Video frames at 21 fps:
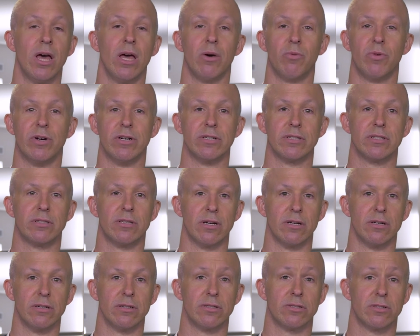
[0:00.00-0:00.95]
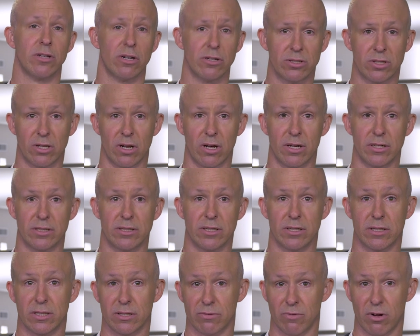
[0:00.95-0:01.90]
whereas those socialised
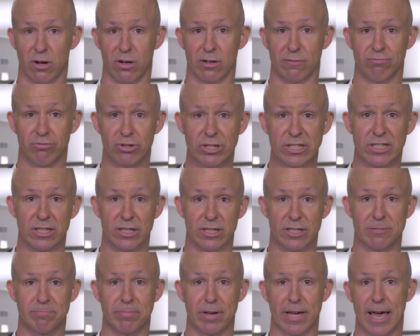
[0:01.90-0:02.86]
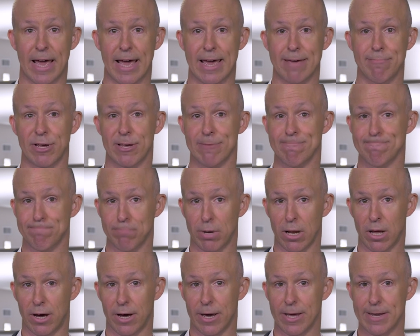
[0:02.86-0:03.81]
into the role of prisoners became
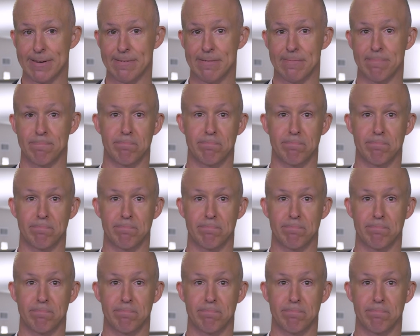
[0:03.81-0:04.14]
compliant,